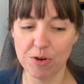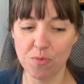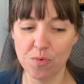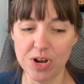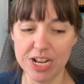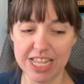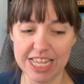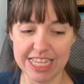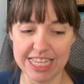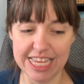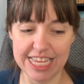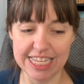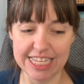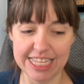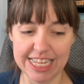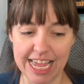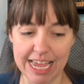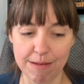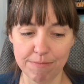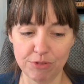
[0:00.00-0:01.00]
What is his
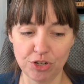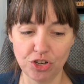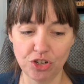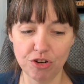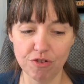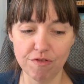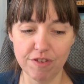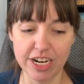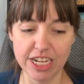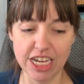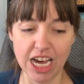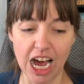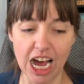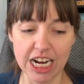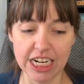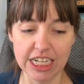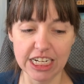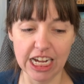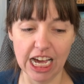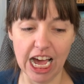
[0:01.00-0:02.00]
name?
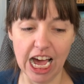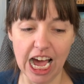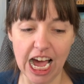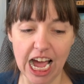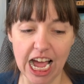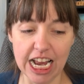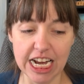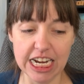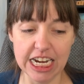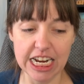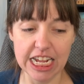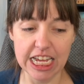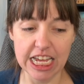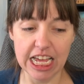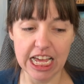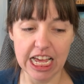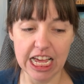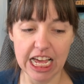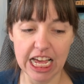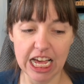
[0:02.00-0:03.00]
Duriyodhanan.
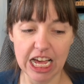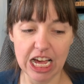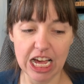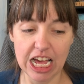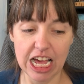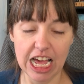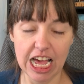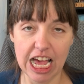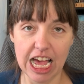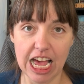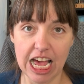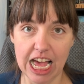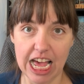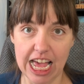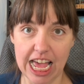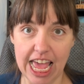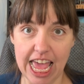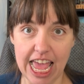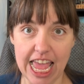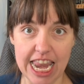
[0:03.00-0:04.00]

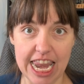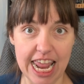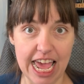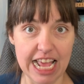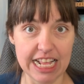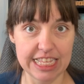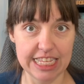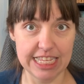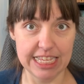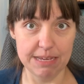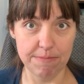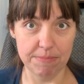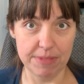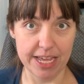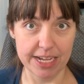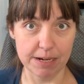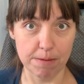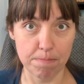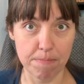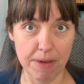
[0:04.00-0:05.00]
And that seemed
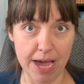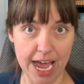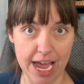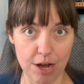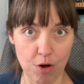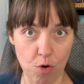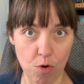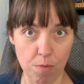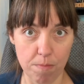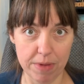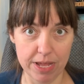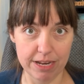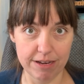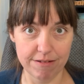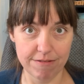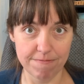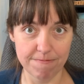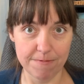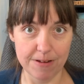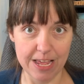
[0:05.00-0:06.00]
like a bad omen.
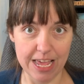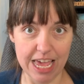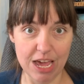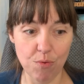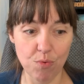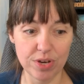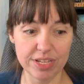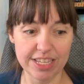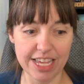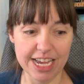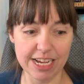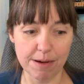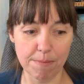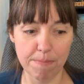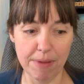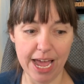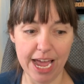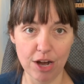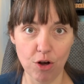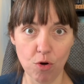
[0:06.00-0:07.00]
It was like a
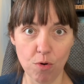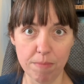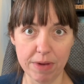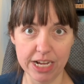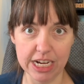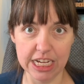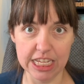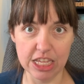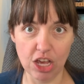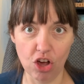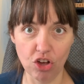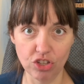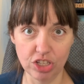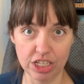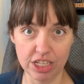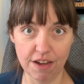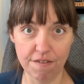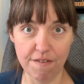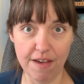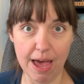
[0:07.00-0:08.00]
bad omen, because all
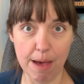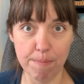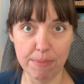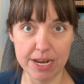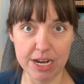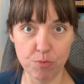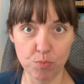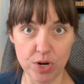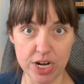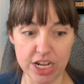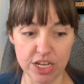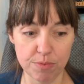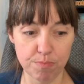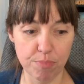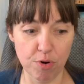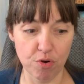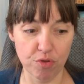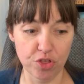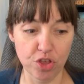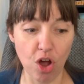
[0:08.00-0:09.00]
stuff happened with his
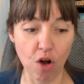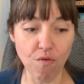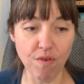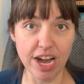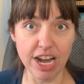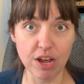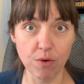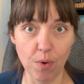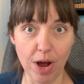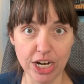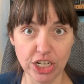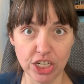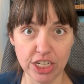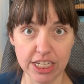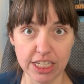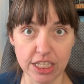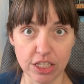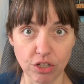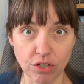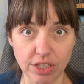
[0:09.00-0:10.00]
birth. You already watched
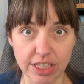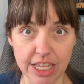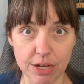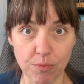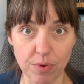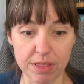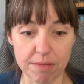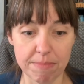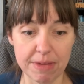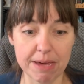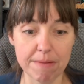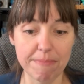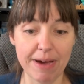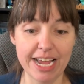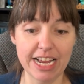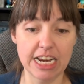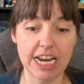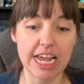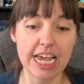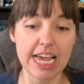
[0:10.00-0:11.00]
this little thing with me. It
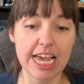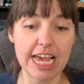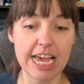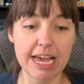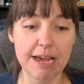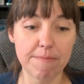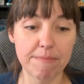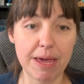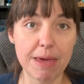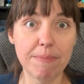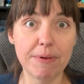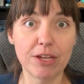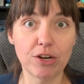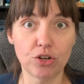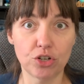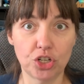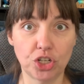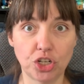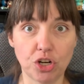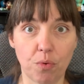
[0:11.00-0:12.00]
might, maybe
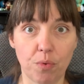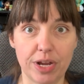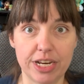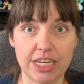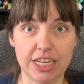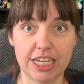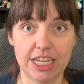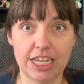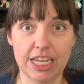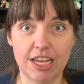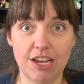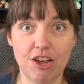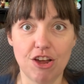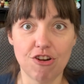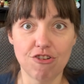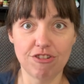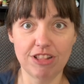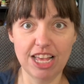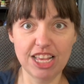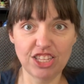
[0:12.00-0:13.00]
it'll show it.
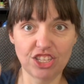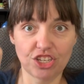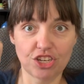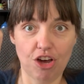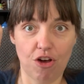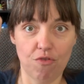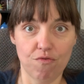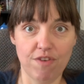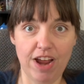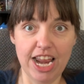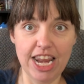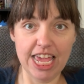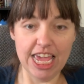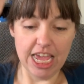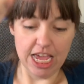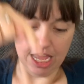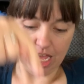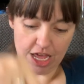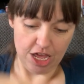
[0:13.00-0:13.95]
Let's go. Ready?